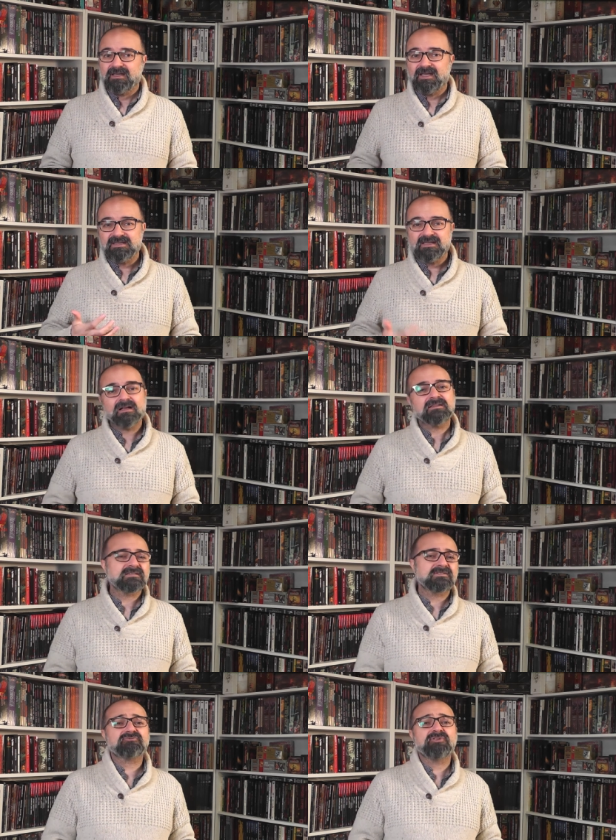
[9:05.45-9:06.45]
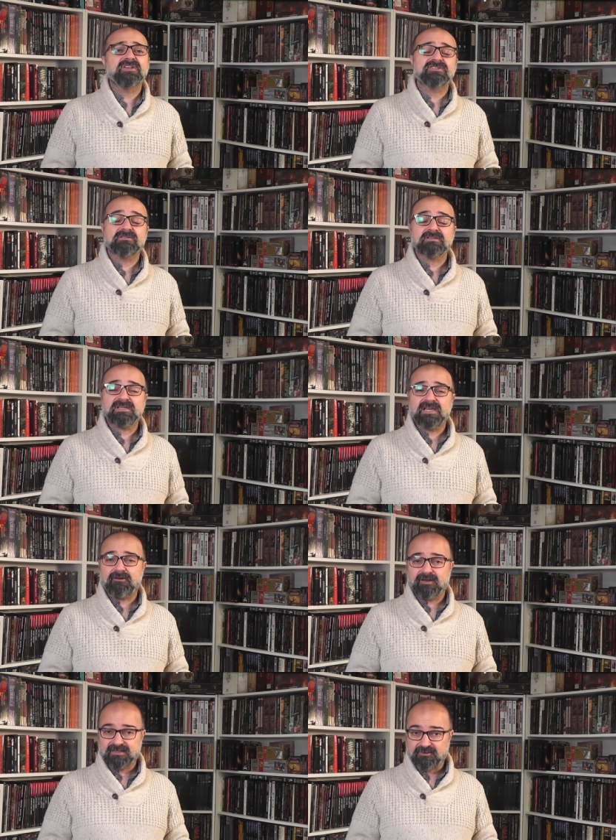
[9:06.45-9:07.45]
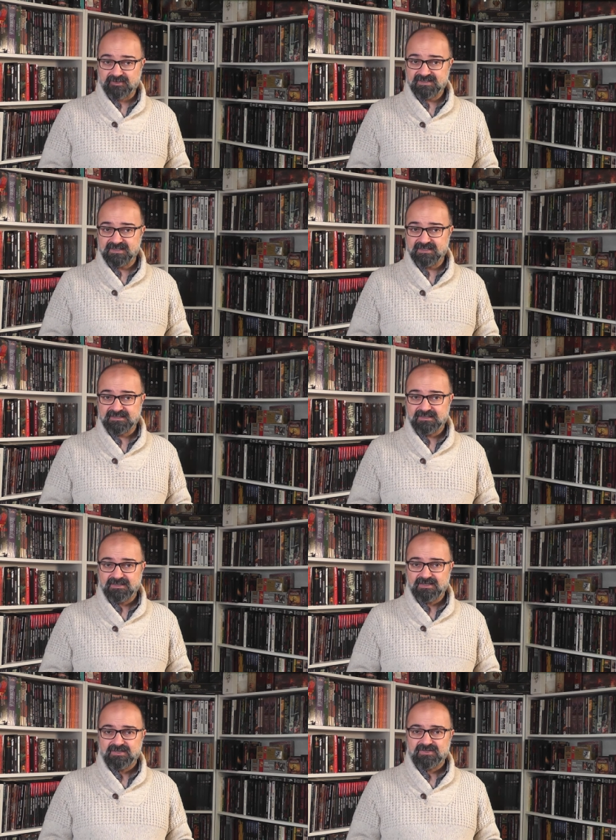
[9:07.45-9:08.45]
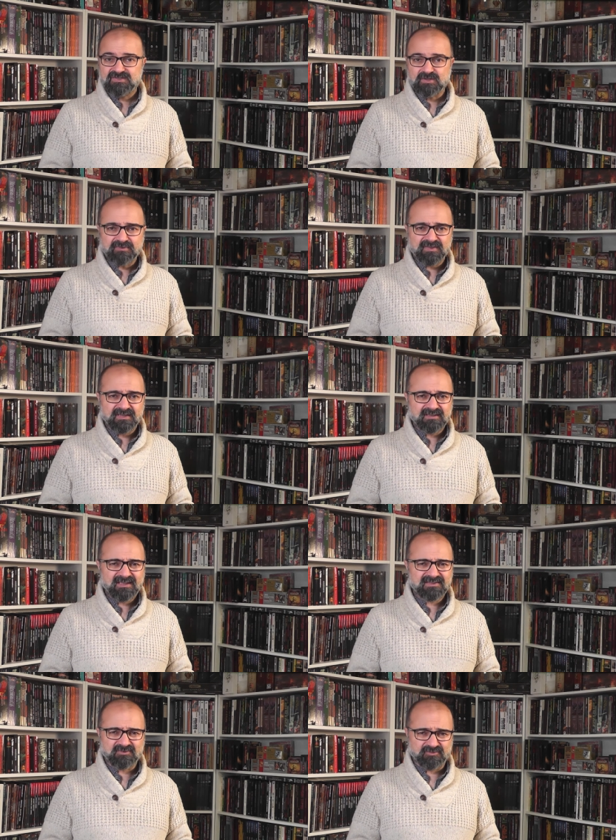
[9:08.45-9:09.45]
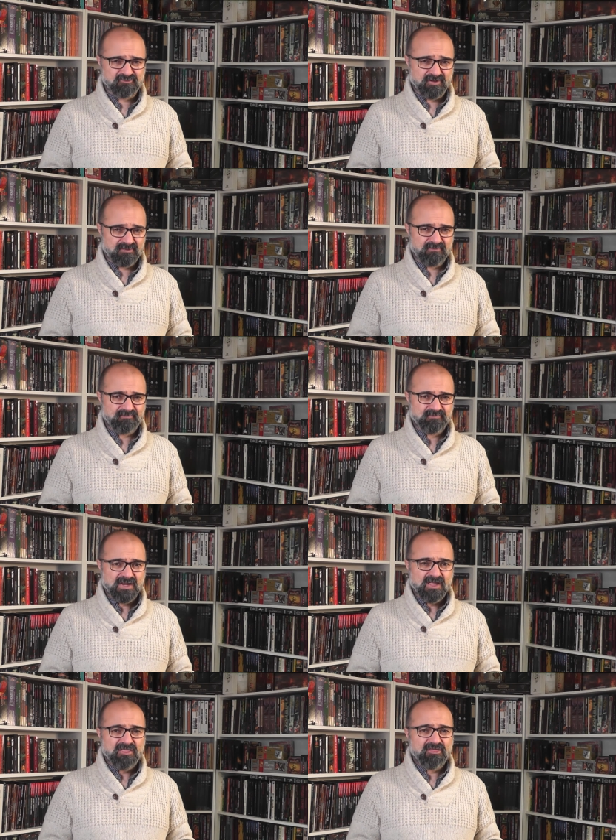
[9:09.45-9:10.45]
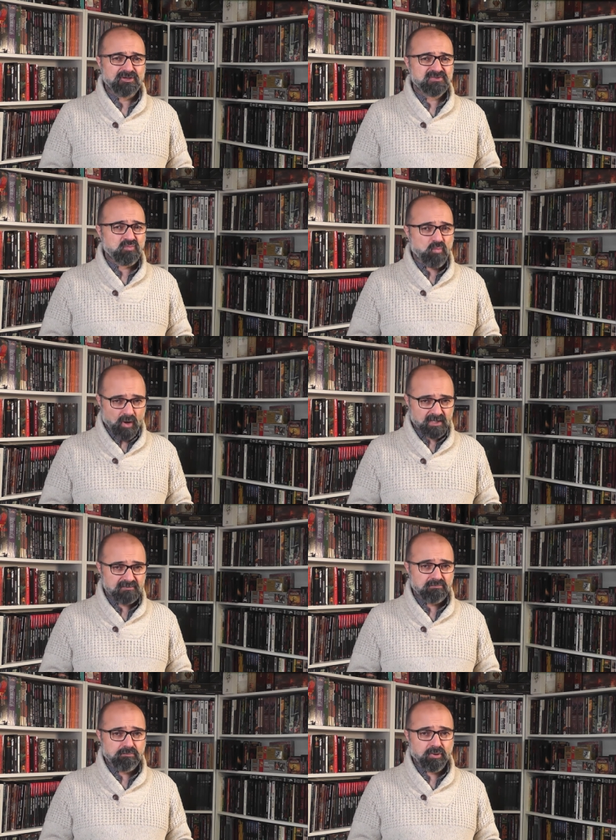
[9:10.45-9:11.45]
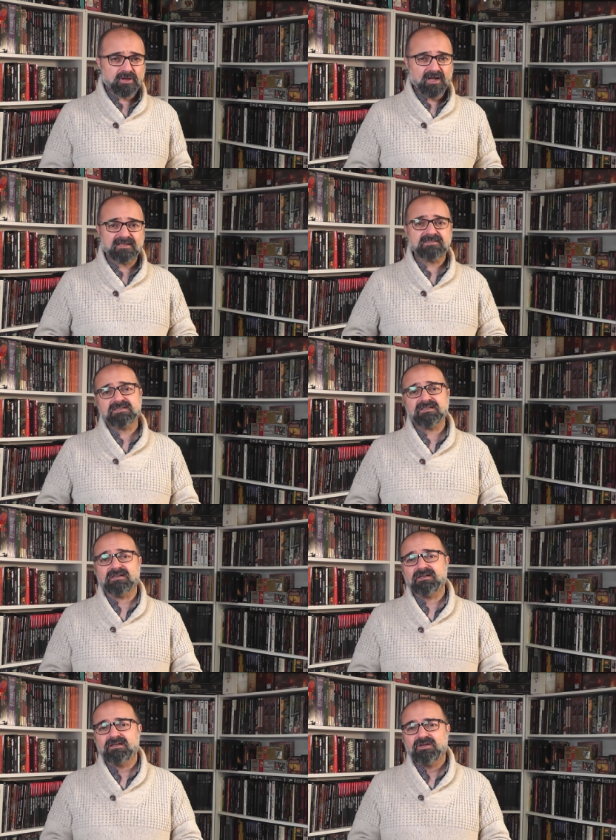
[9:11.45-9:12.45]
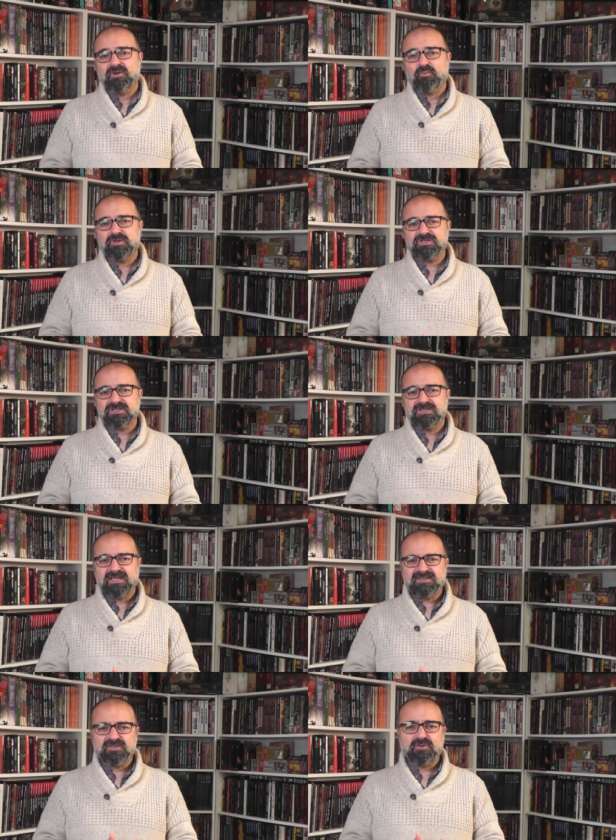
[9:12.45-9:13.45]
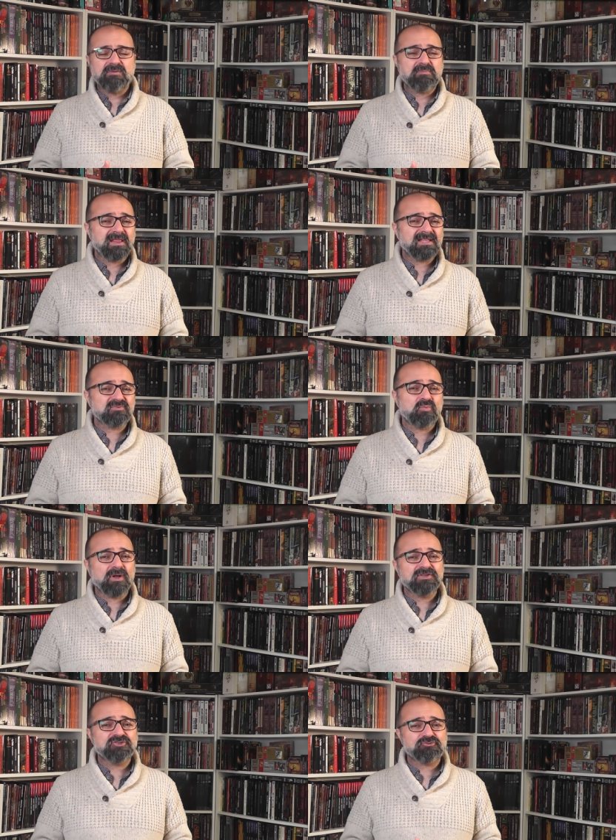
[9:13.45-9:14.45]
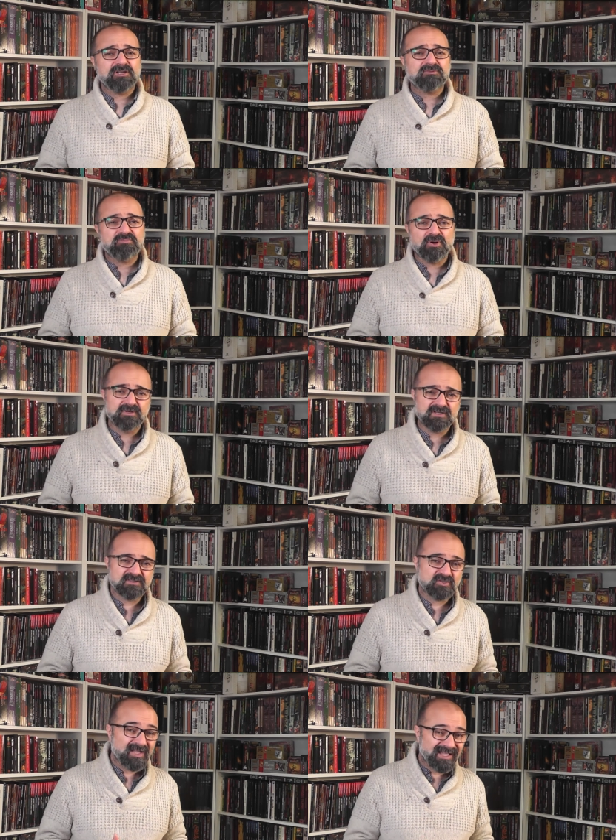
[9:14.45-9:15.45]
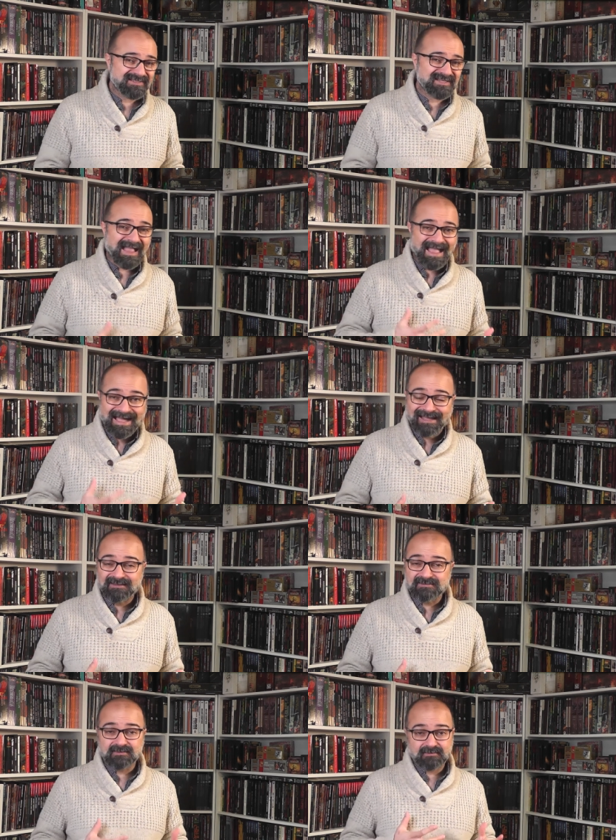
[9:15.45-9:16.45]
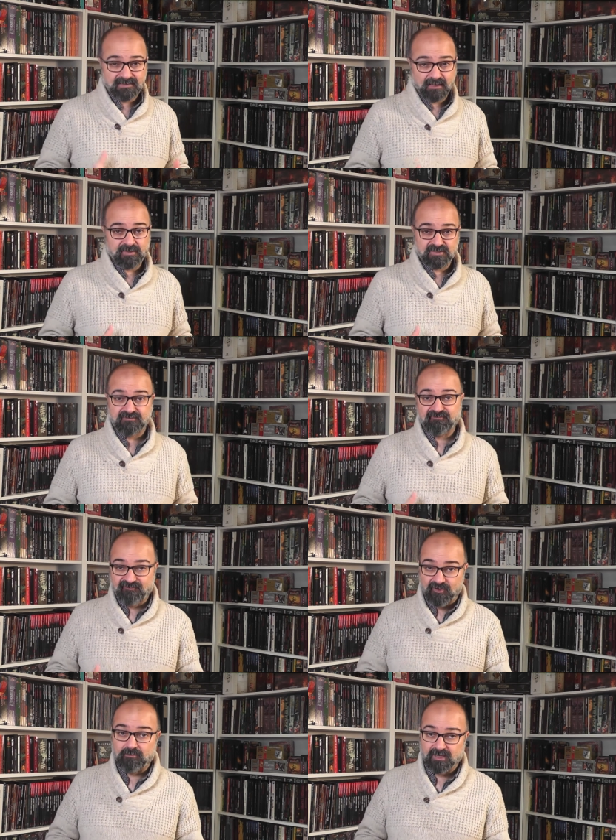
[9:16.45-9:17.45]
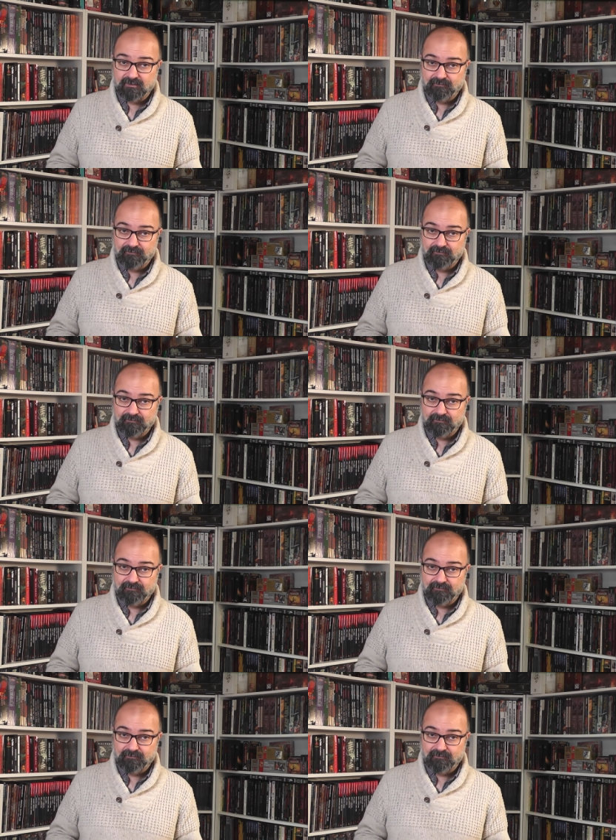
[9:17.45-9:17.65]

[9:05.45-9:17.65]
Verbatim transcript: In the alternate racial characteristics, something has gone wrong. There is one Bog Hunter, which nets you a +1 trait bonus to hit and damage vermin.